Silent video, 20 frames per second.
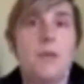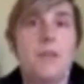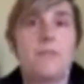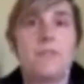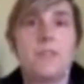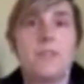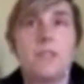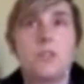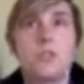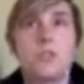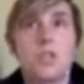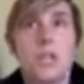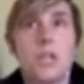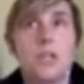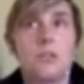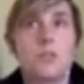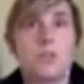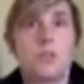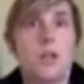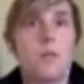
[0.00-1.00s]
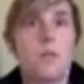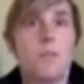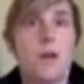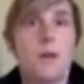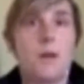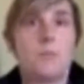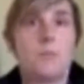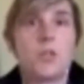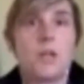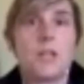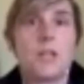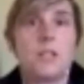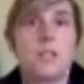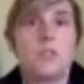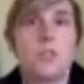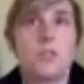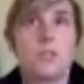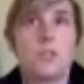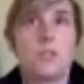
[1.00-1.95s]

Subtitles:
If things change or come up, trying